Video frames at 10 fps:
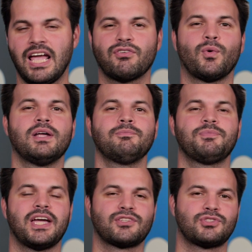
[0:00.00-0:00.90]
Hey everyone,
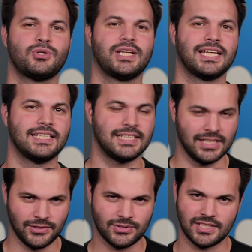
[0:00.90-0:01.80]
thanks for tuning in to
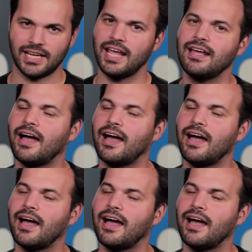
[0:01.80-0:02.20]
DNews Today.